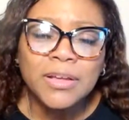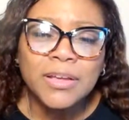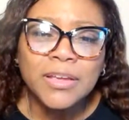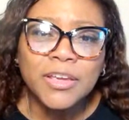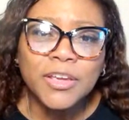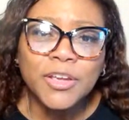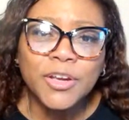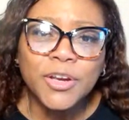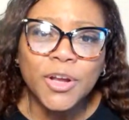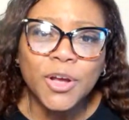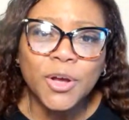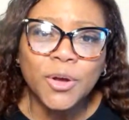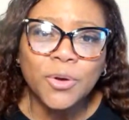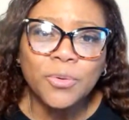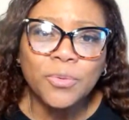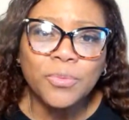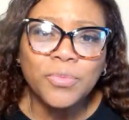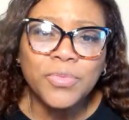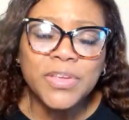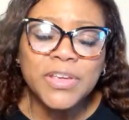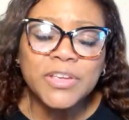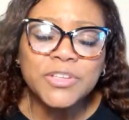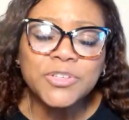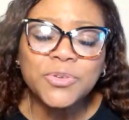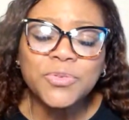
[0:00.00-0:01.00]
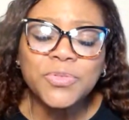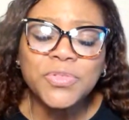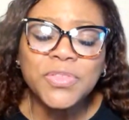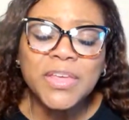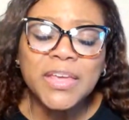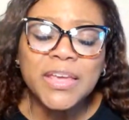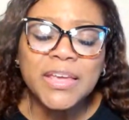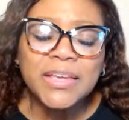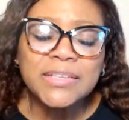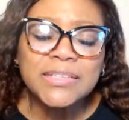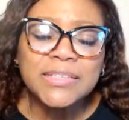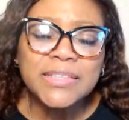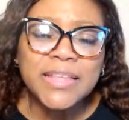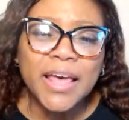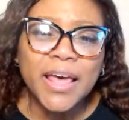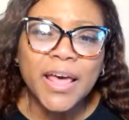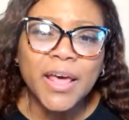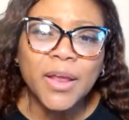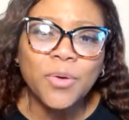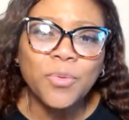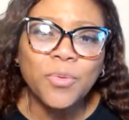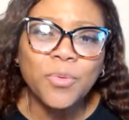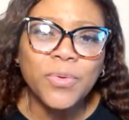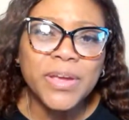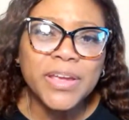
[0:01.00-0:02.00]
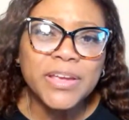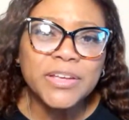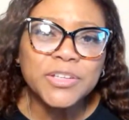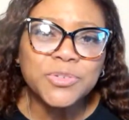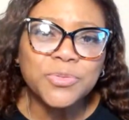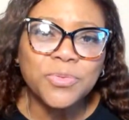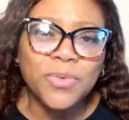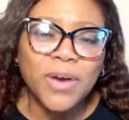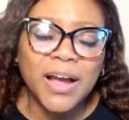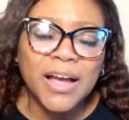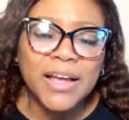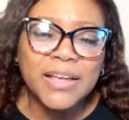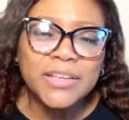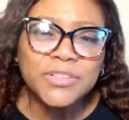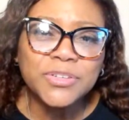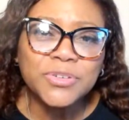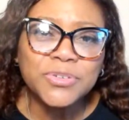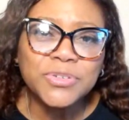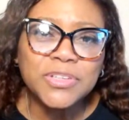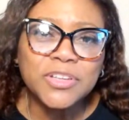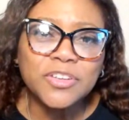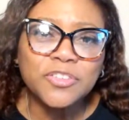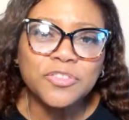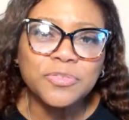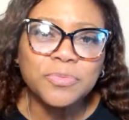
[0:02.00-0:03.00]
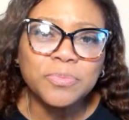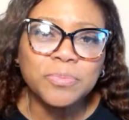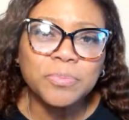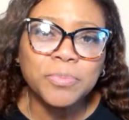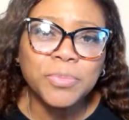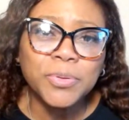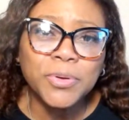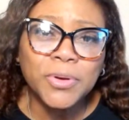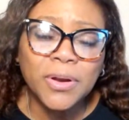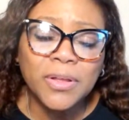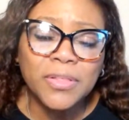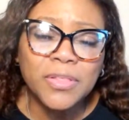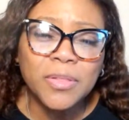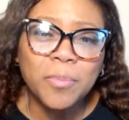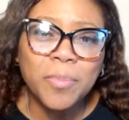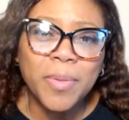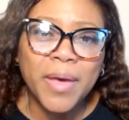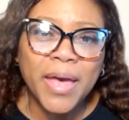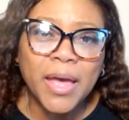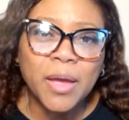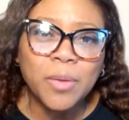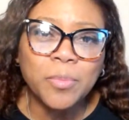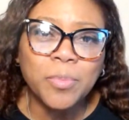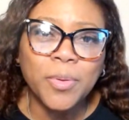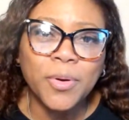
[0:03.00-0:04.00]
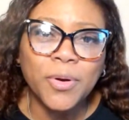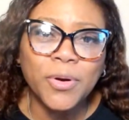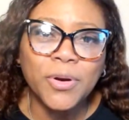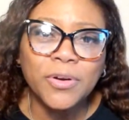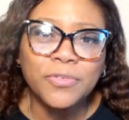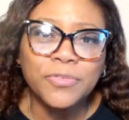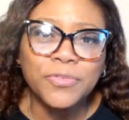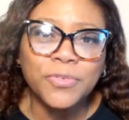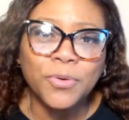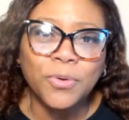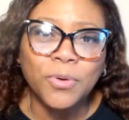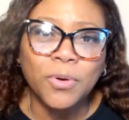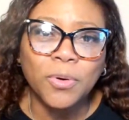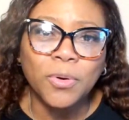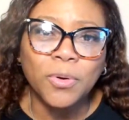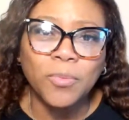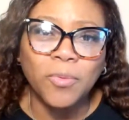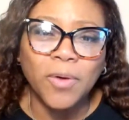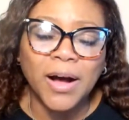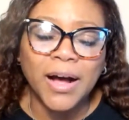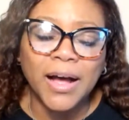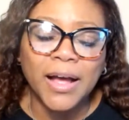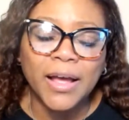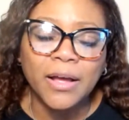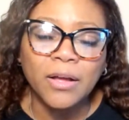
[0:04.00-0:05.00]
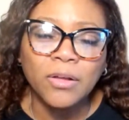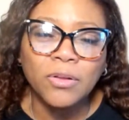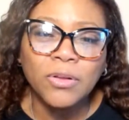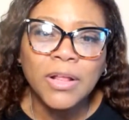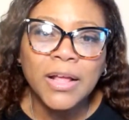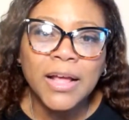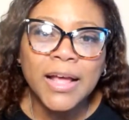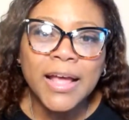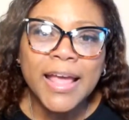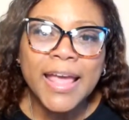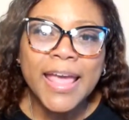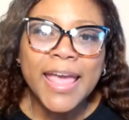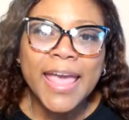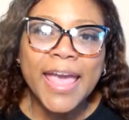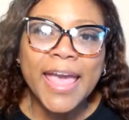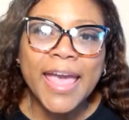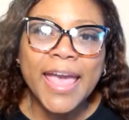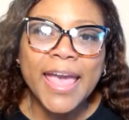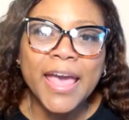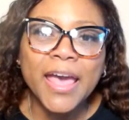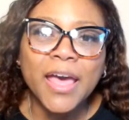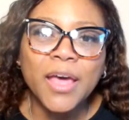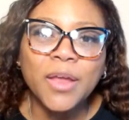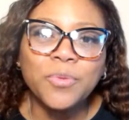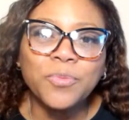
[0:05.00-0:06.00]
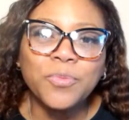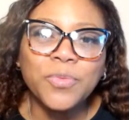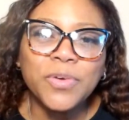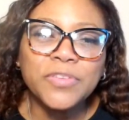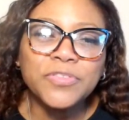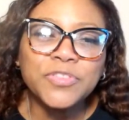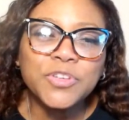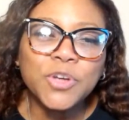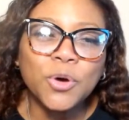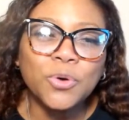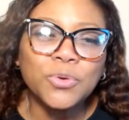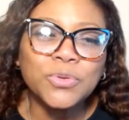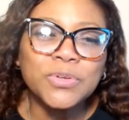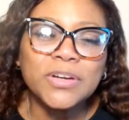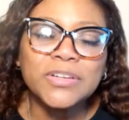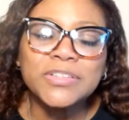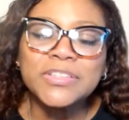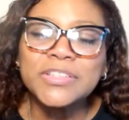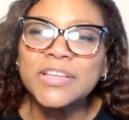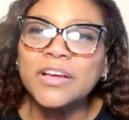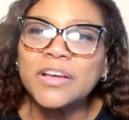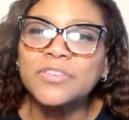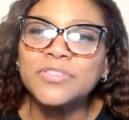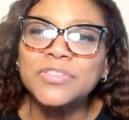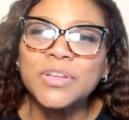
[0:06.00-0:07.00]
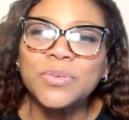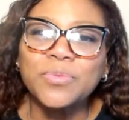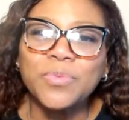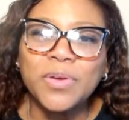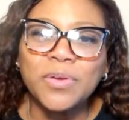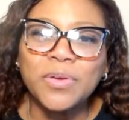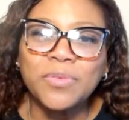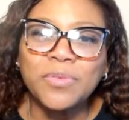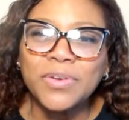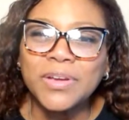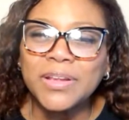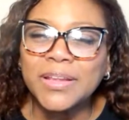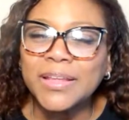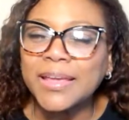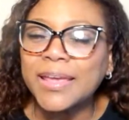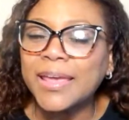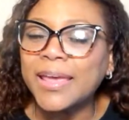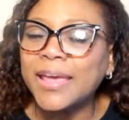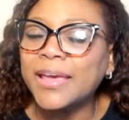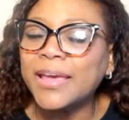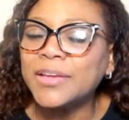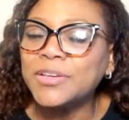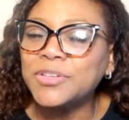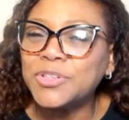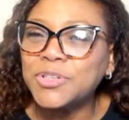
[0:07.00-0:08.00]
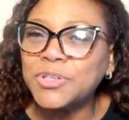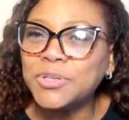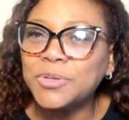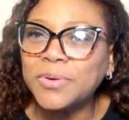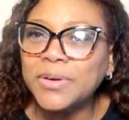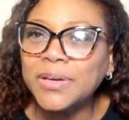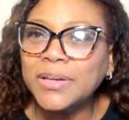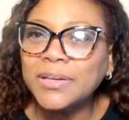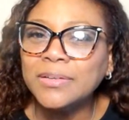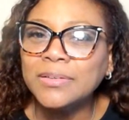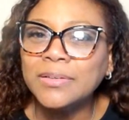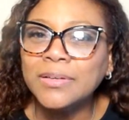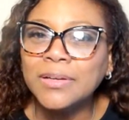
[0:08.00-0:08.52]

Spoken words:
You know, these are things that we as risers have put on the back burner for a while, and we've told ourselves that we really can't do it.